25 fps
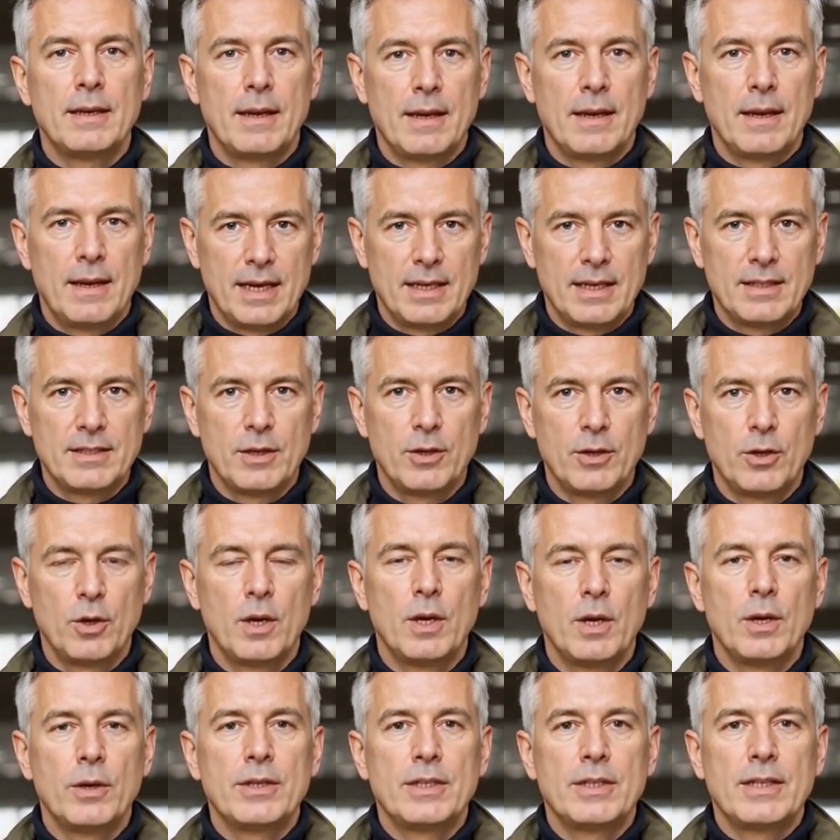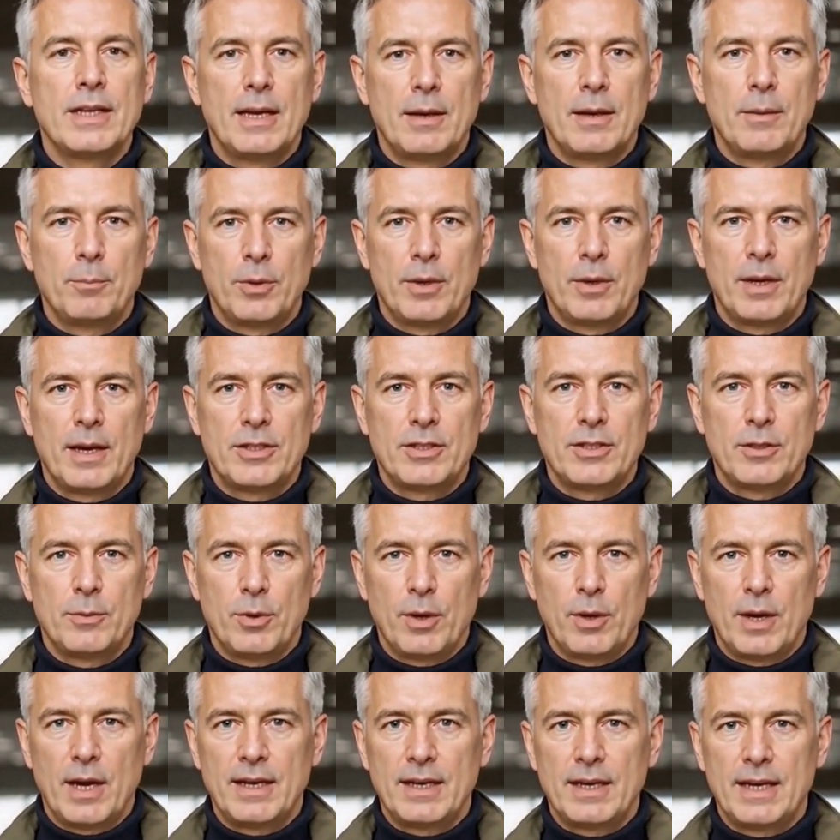as the laws set in place
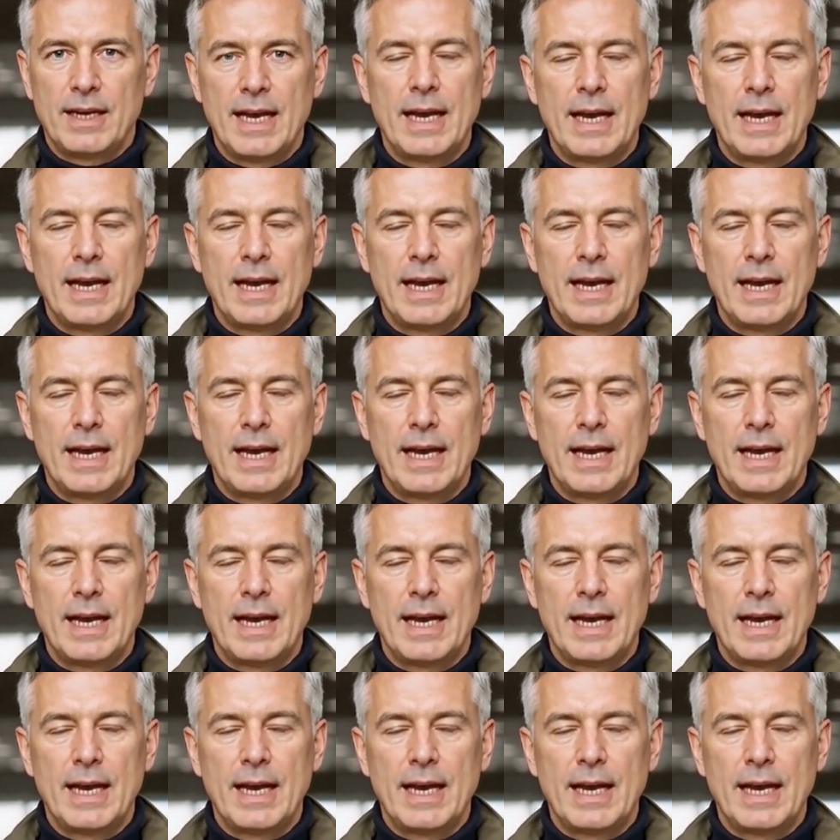apply to